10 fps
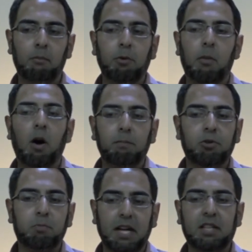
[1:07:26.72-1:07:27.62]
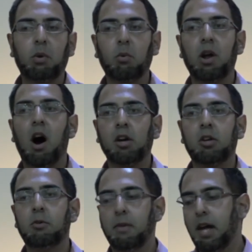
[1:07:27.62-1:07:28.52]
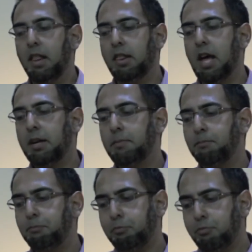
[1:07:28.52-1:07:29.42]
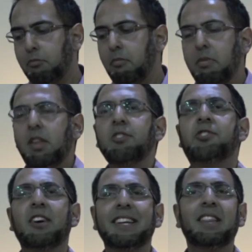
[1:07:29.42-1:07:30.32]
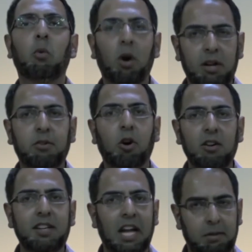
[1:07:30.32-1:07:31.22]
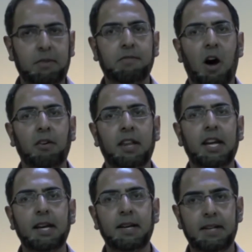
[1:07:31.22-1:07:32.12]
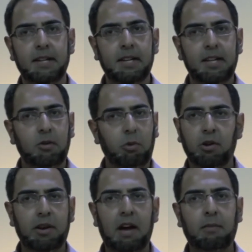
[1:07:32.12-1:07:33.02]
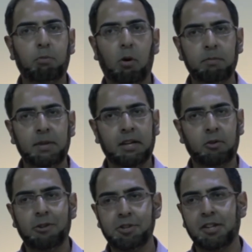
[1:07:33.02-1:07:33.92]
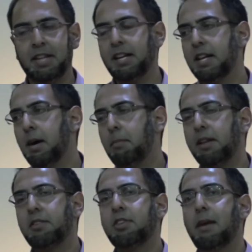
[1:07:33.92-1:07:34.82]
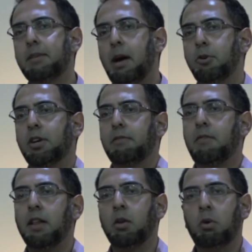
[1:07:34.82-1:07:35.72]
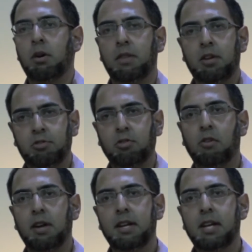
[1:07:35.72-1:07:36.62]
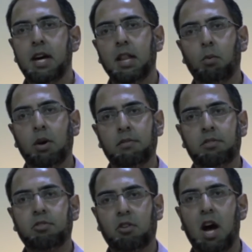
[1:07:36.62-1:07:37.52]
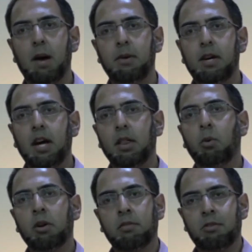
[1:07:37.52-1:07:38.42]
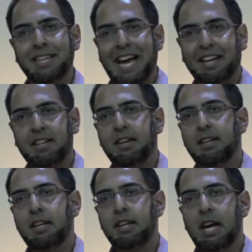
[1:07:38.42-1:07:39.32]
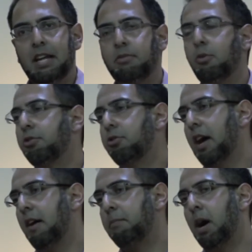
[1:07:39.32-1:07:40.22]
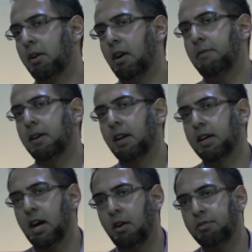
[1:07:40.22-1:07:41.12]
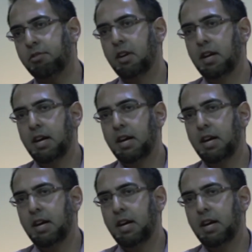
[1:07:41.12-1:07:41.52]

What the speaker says: from our perspective, we would argue that certainly the Word of God can be found there. We don't have a problem in acknowledging that. But at the same time, you can find the word of the historian, the word of the scribe, the word of the redactor, and of course you have biographical accounts